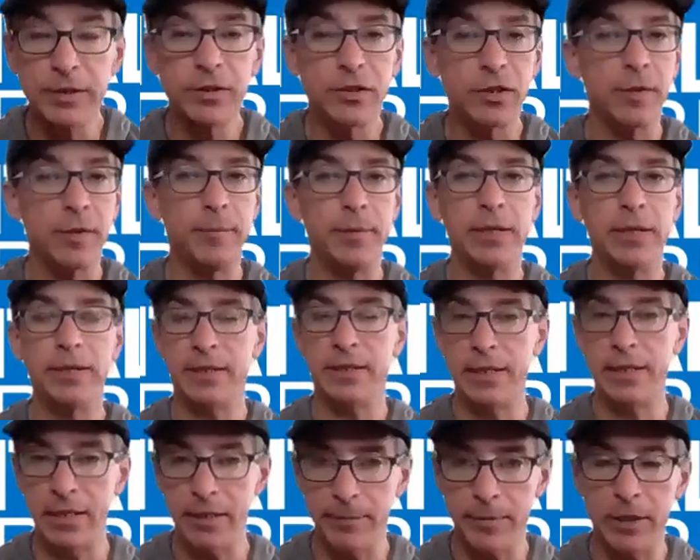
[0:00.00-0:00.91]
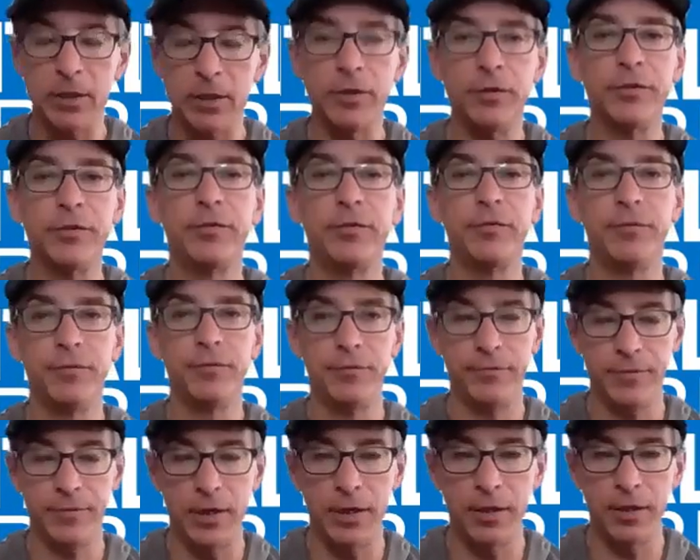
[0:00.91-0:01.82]
So that means emails,
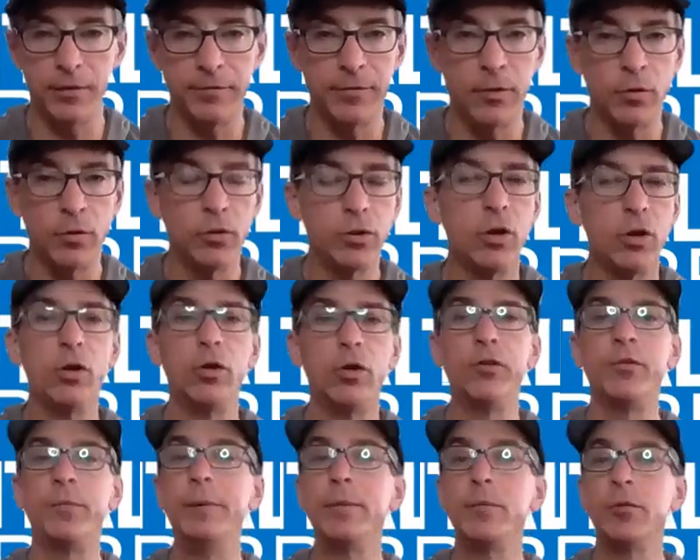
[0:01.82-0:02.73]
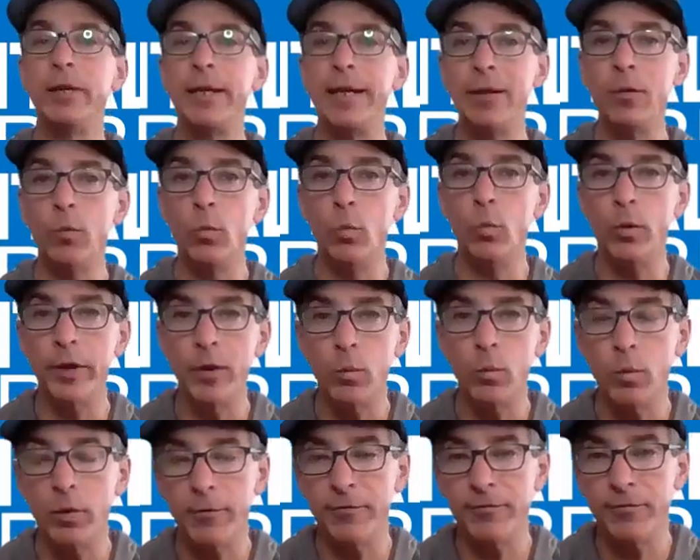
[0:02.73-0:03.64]
phone calls, people are getting
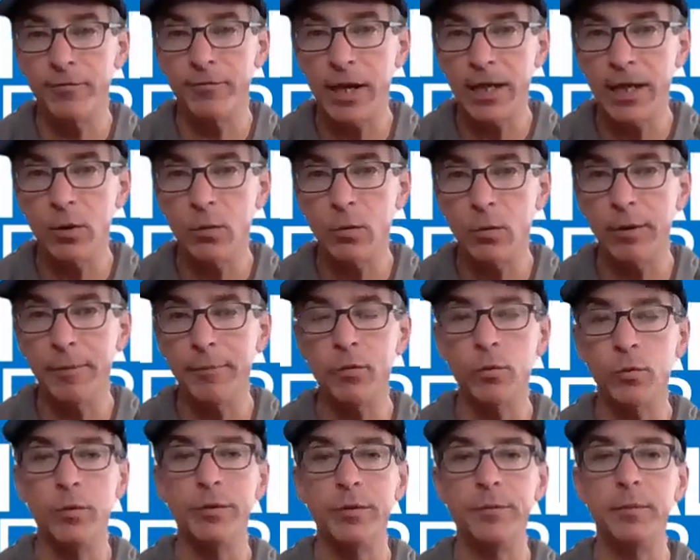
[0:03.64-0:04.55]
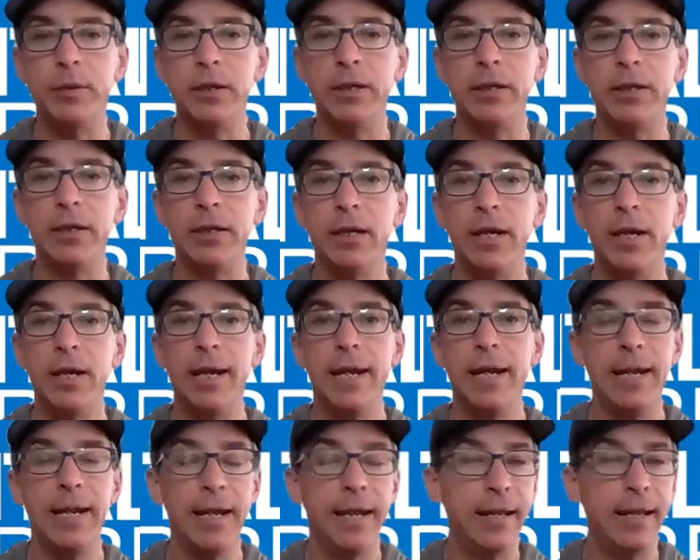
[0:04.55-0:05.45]
one-on-one follow-ups with me,
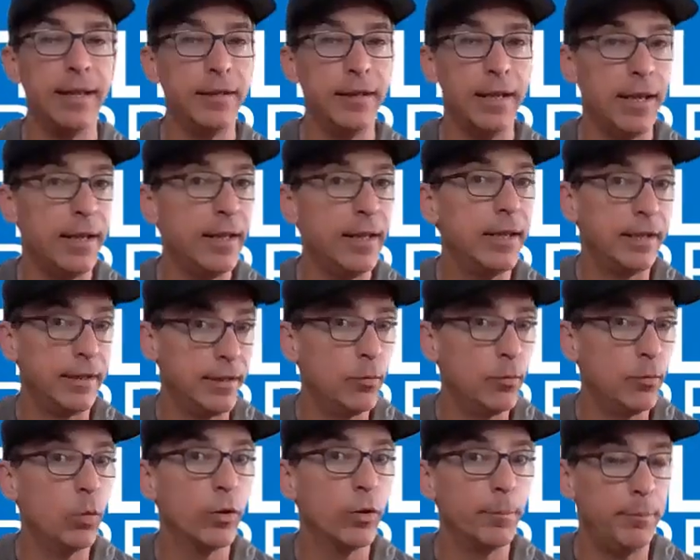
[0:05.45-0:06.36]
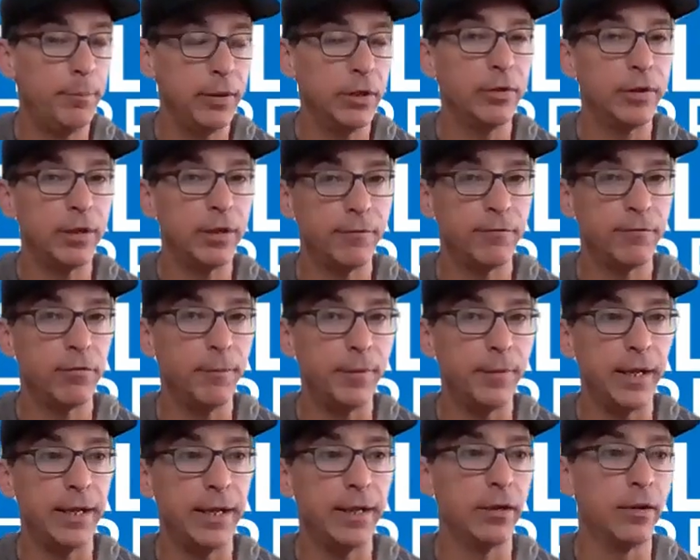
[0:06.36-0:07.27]
and then we're building from
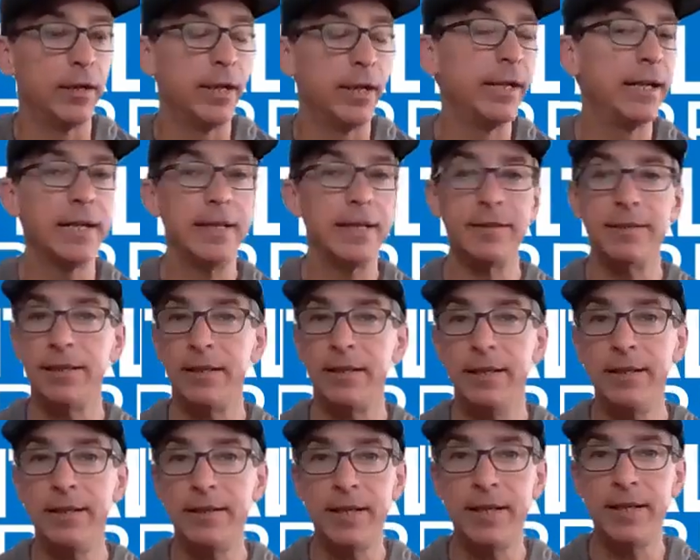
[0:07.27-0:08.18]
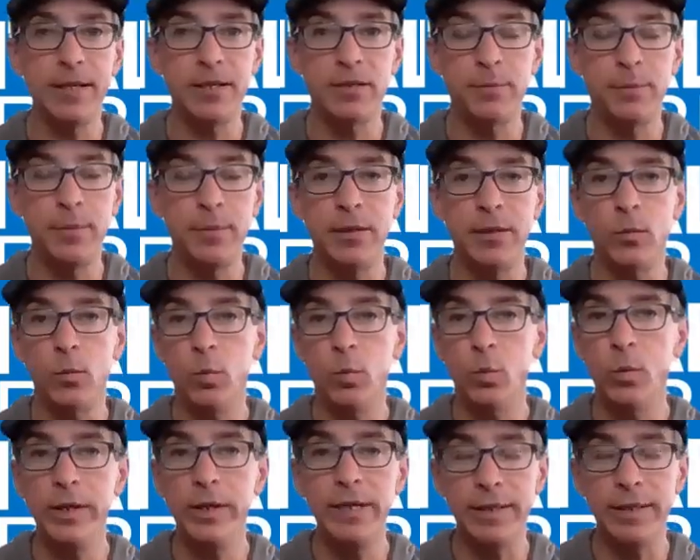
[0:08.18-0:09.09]
there. And guys, it takes me
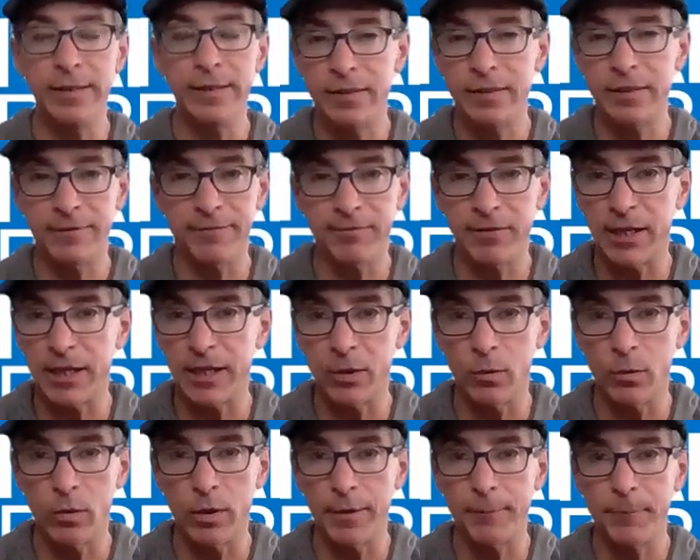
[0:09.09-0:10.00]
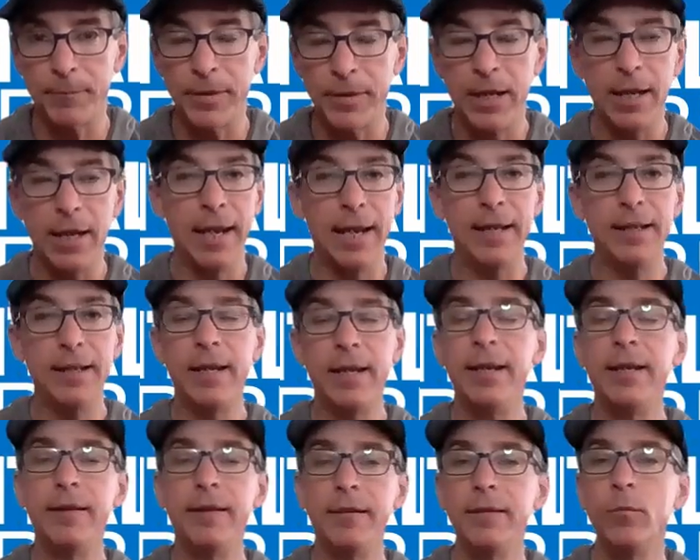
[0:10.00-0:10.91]
weeks to follow up.
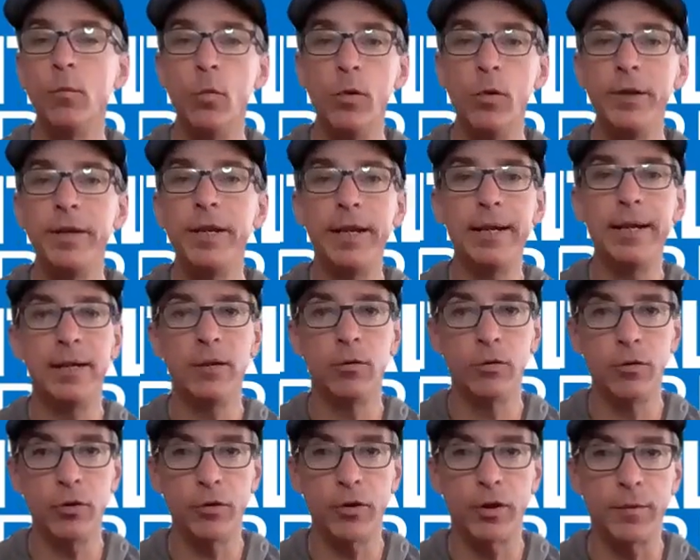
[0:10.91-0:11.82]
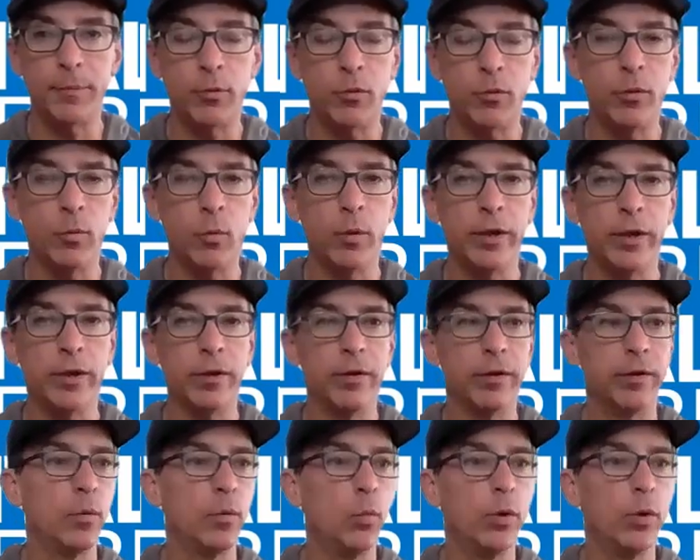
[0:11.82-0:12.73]
And one day I'll go to the point
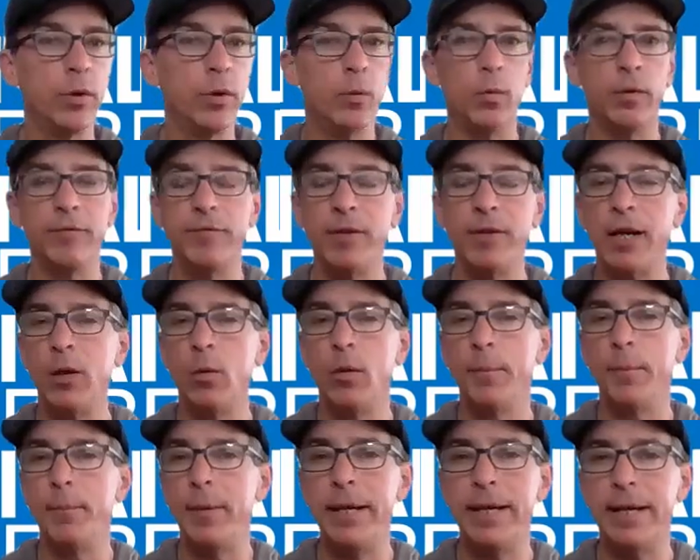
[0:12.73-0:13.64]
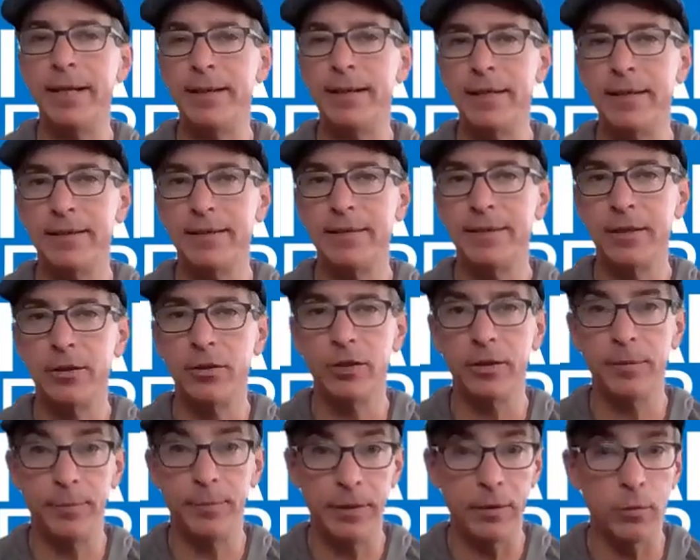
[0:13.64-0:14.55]
where the one-on-one follow-up may not
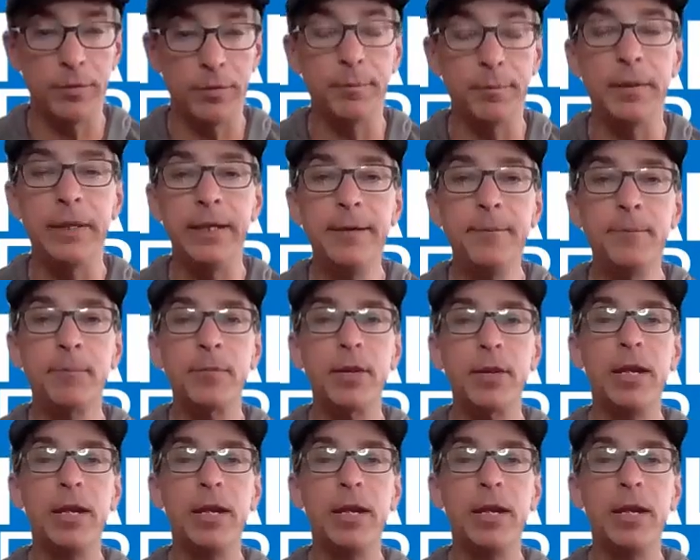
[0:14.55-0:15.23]
necessarily be with me.